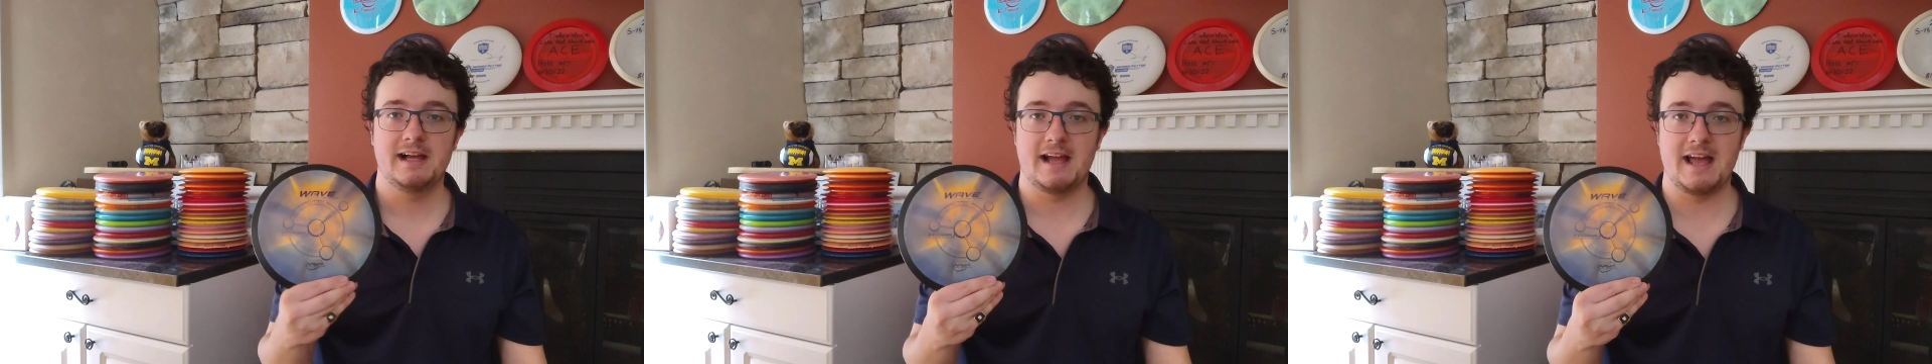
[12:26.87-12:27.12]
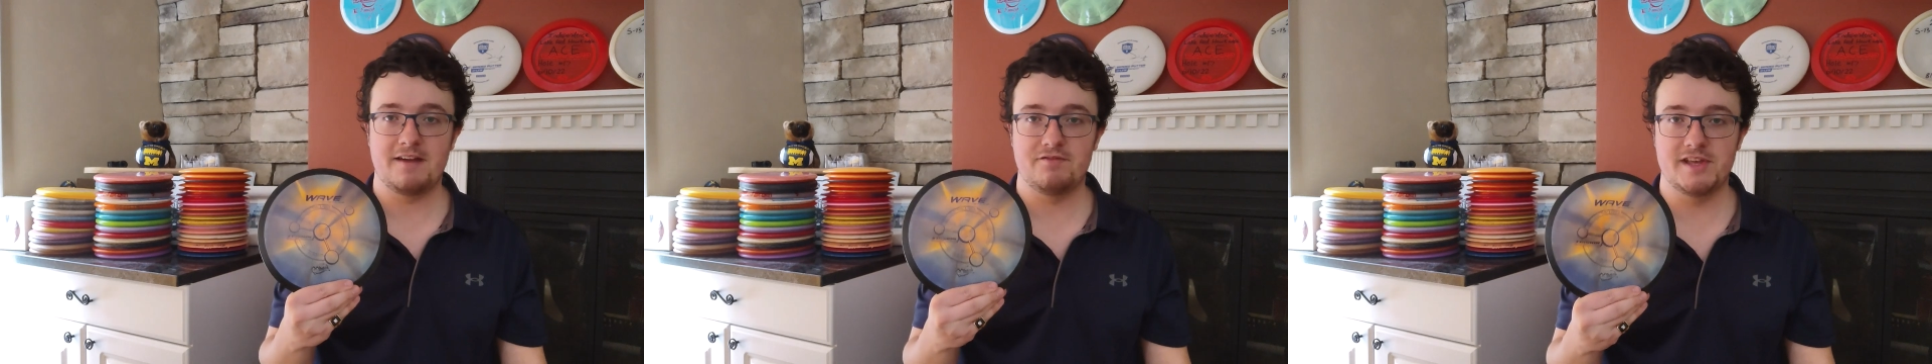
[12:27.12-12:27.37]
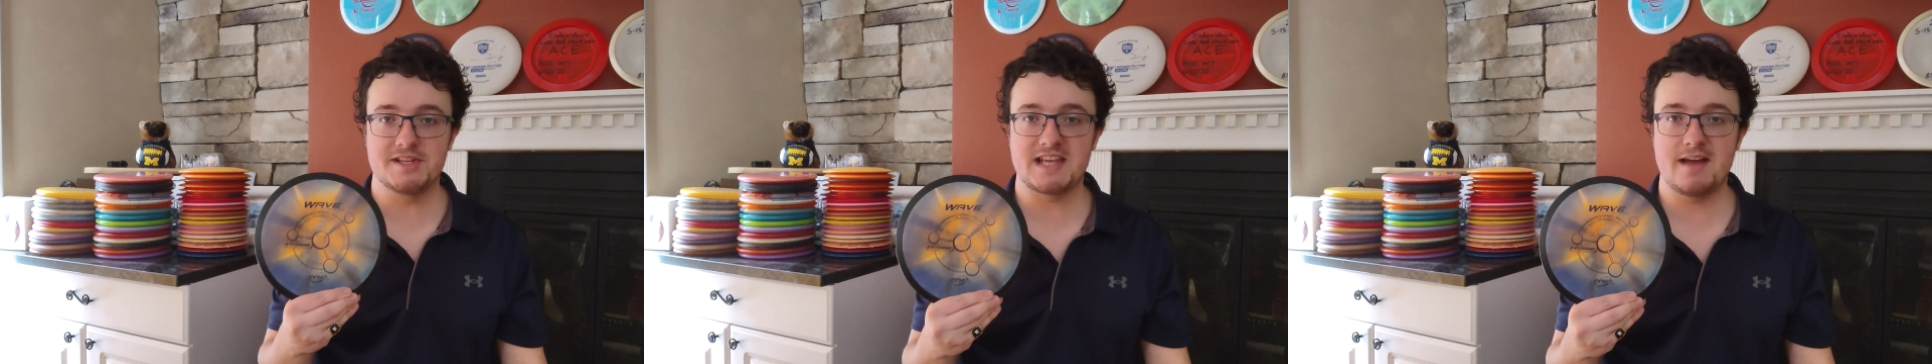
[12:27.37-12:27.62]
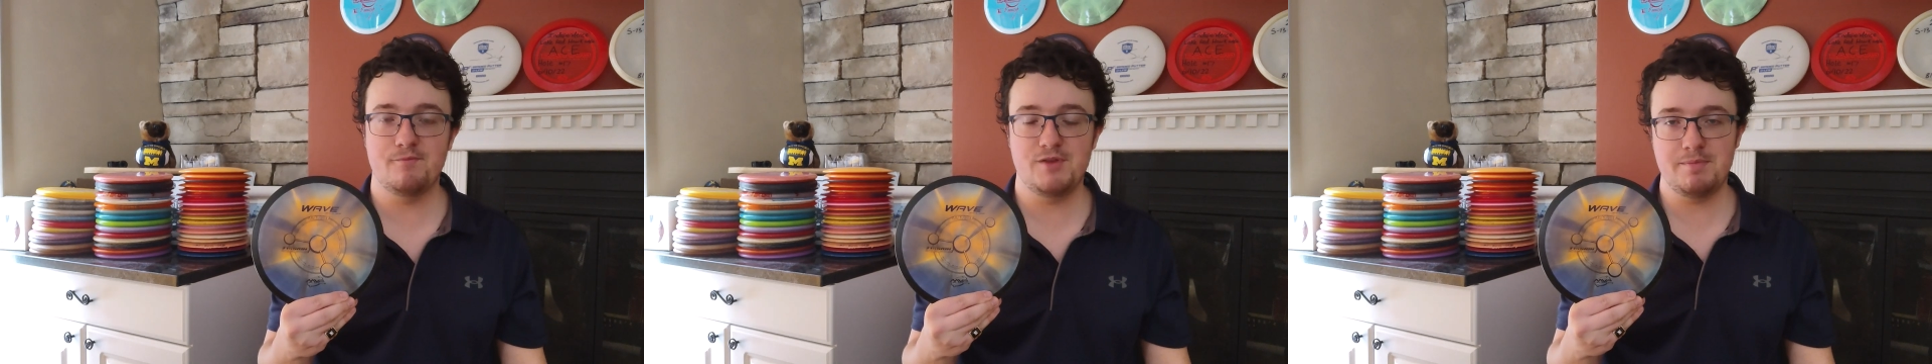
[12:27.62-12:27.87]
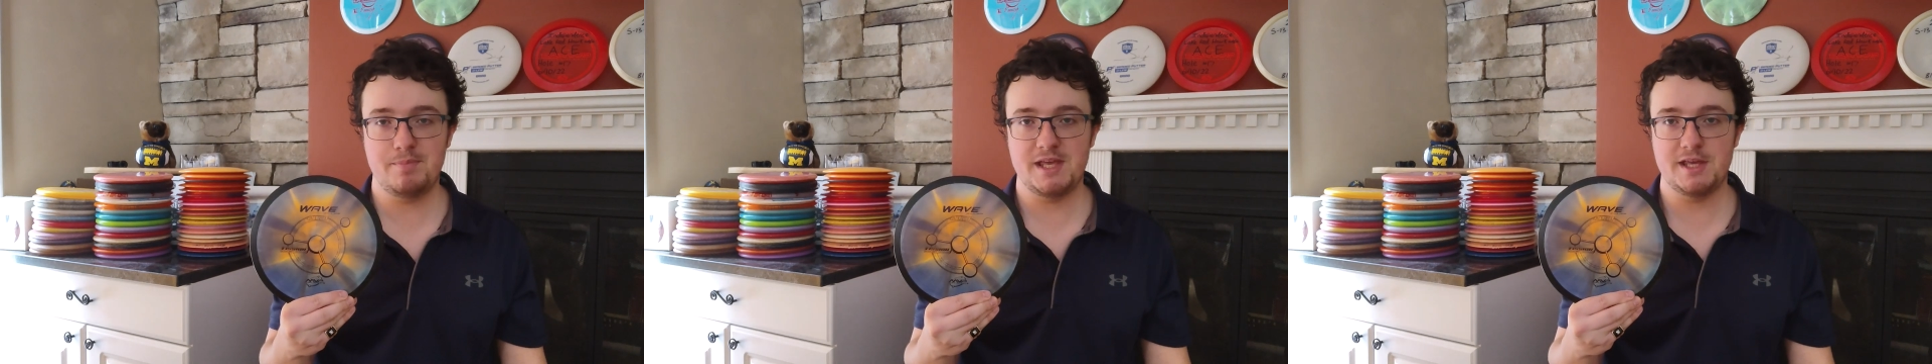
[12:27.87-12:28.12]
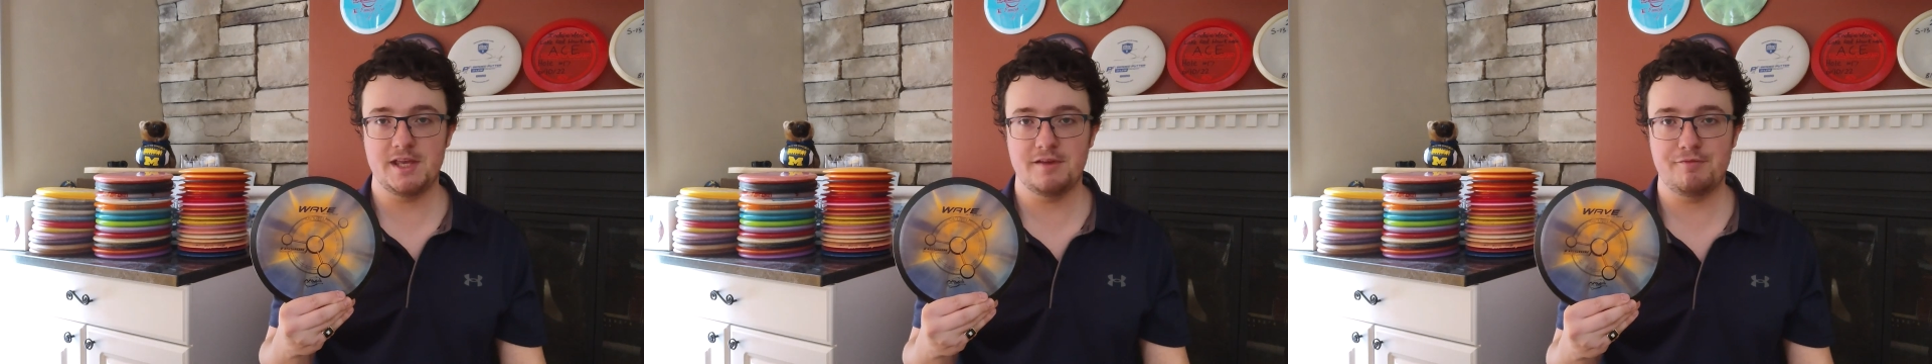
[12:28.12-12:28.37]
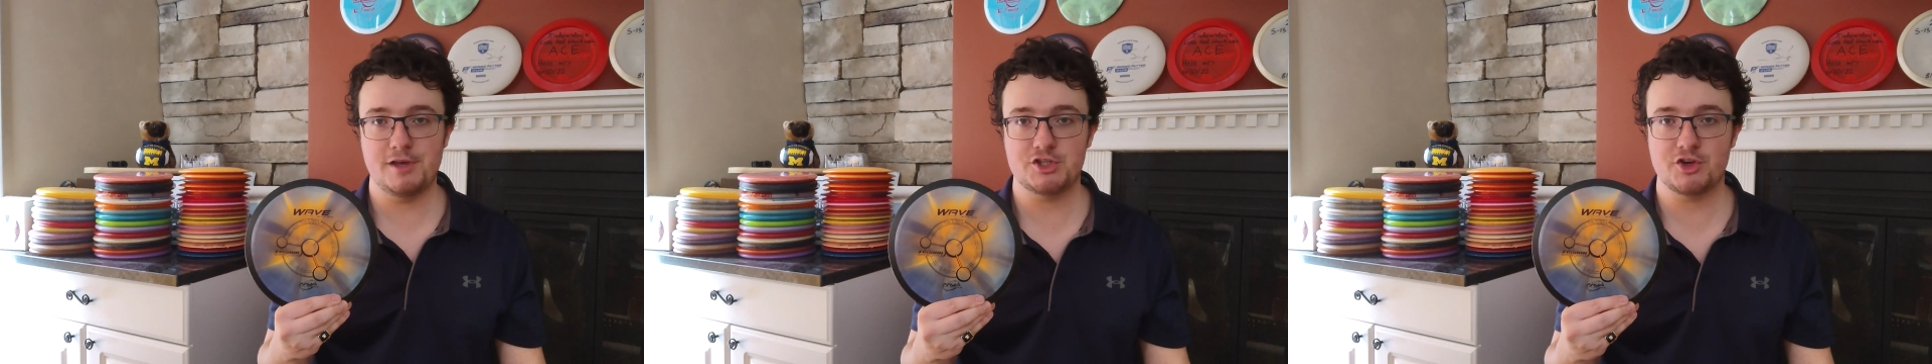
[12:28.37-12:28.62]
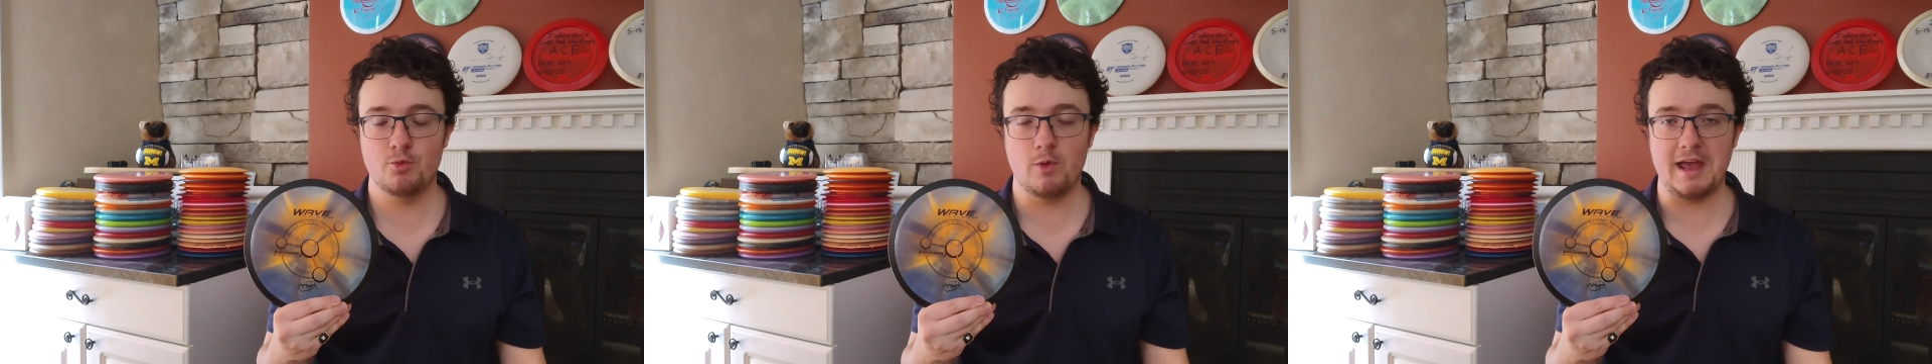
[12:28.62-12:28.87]
I have this MVP
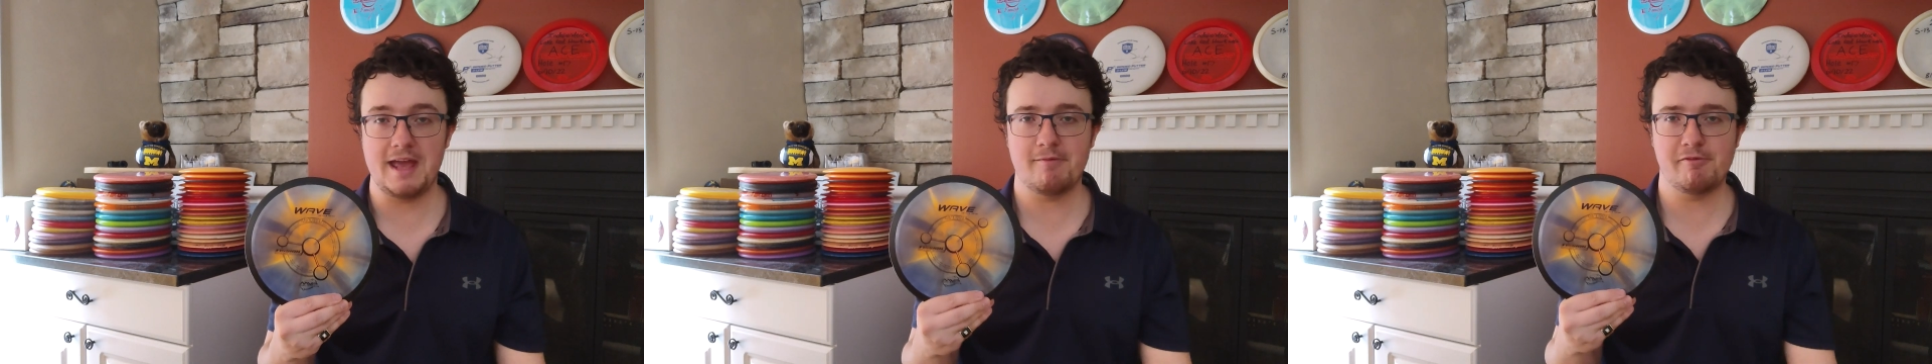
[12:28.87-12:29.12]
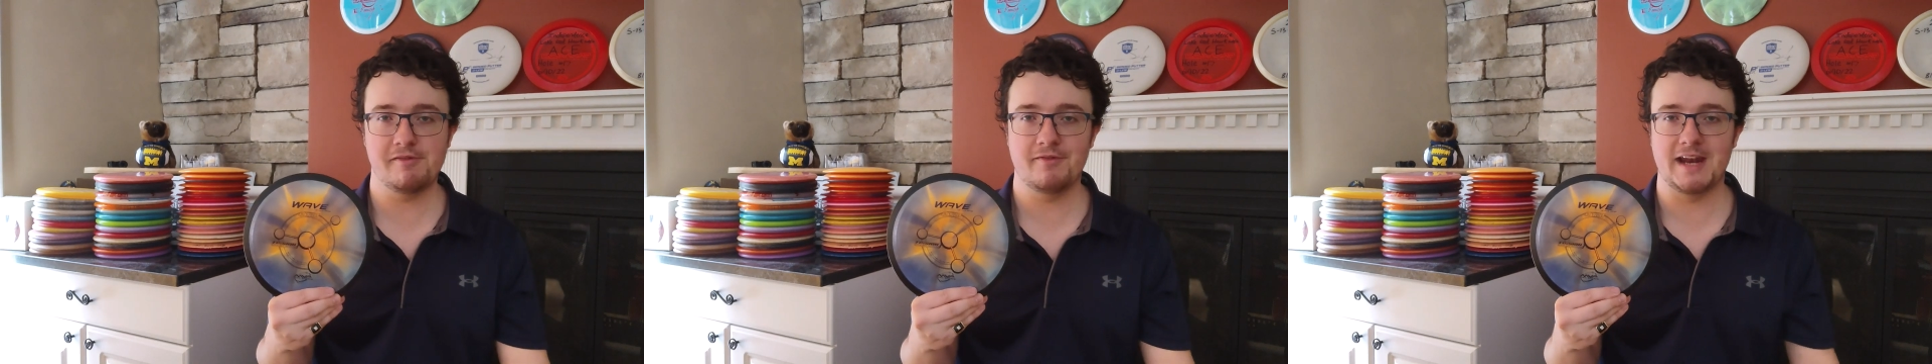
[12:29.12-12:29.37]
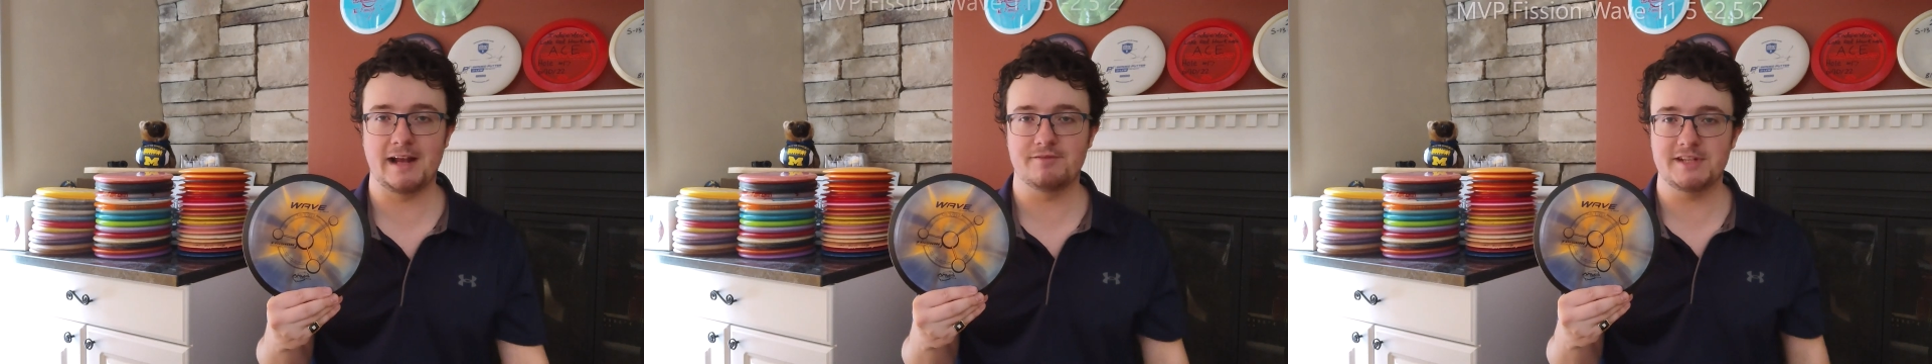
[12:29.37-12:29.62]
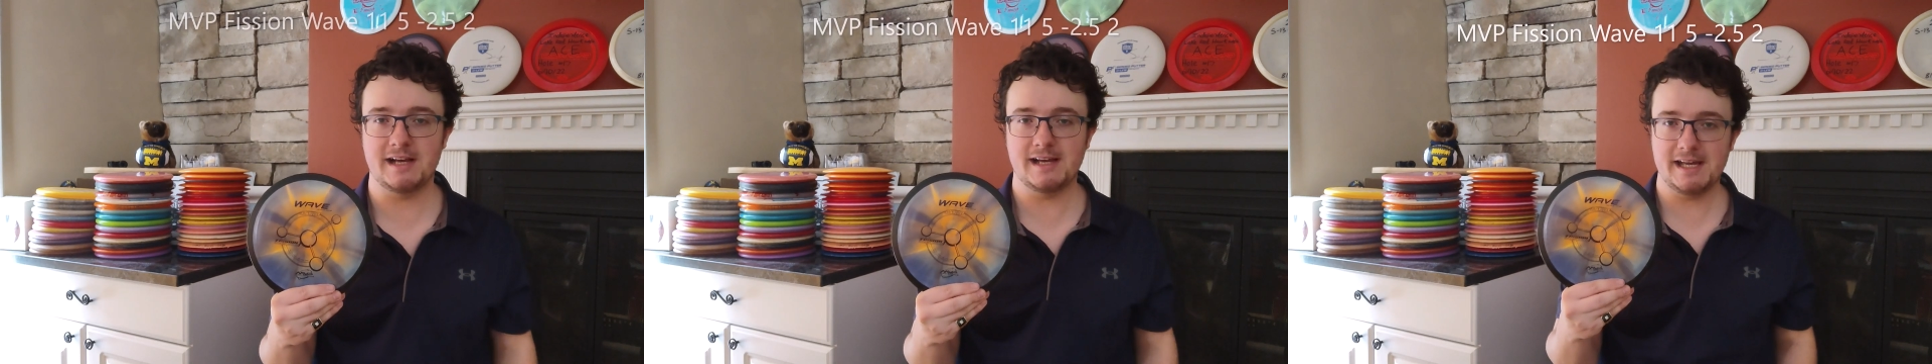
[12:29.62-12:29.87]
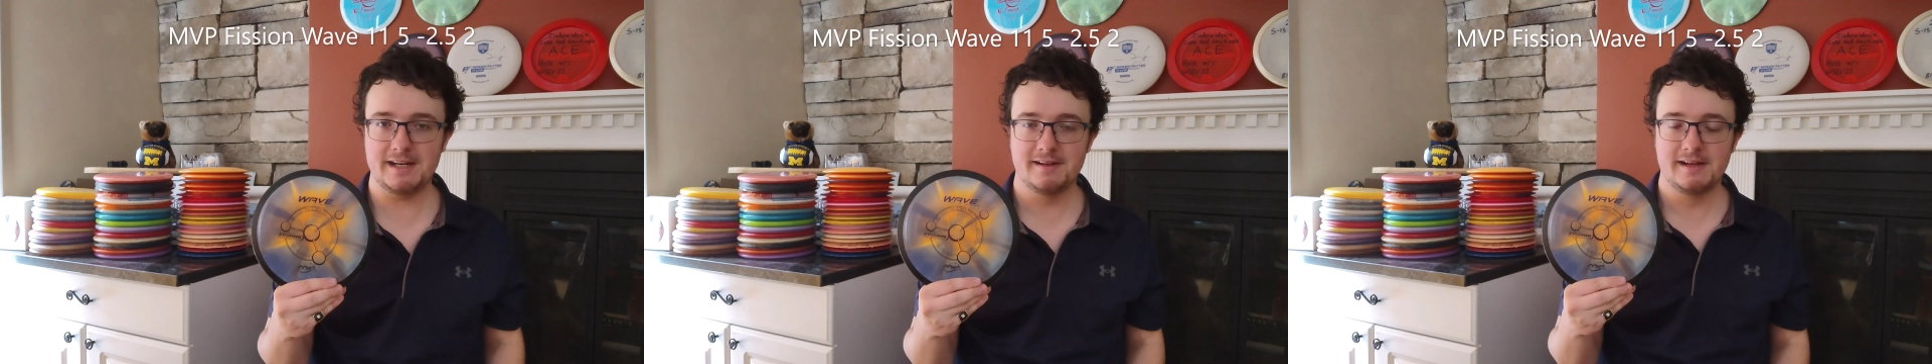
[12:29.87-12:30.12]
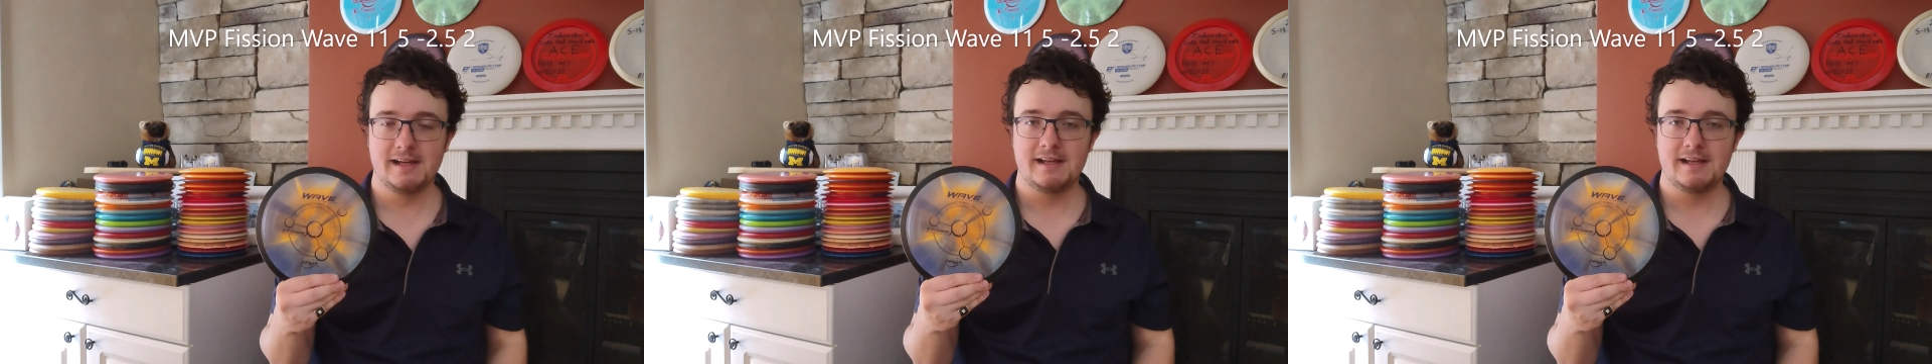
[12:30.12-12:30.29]
Vision Wave that I've dyed.